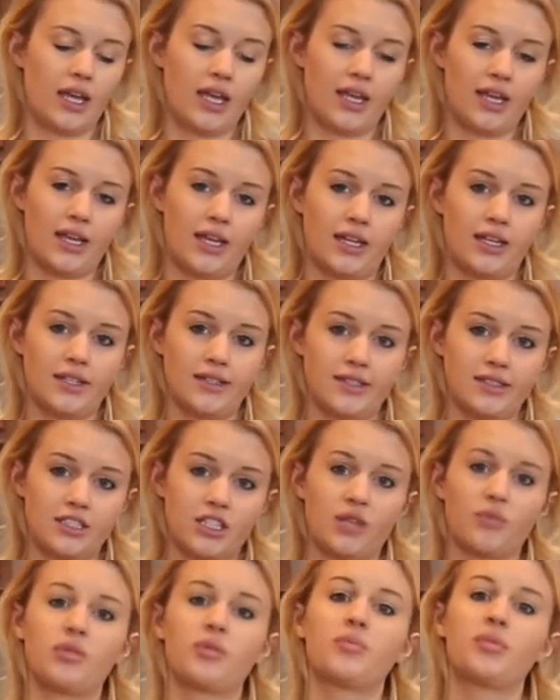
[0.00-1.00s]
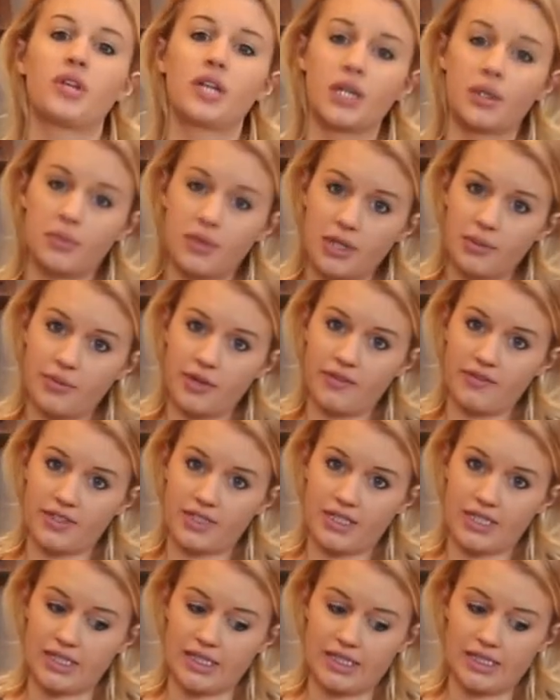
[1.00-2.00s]
and I'll be putting them on a
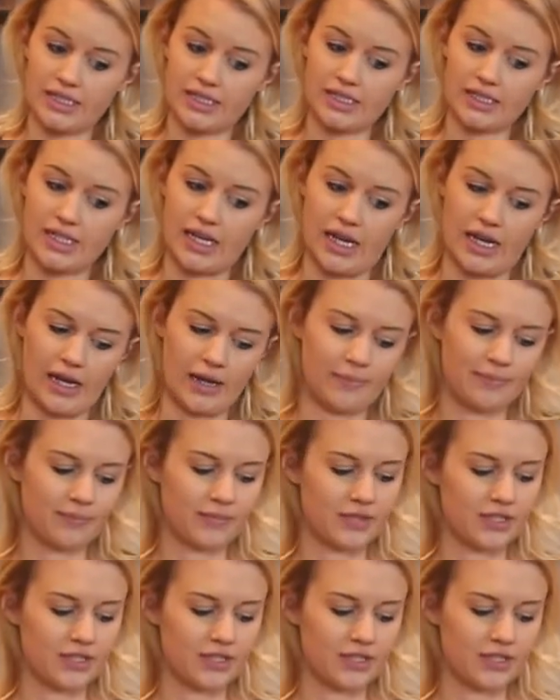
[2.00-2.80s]
muffin tin this time.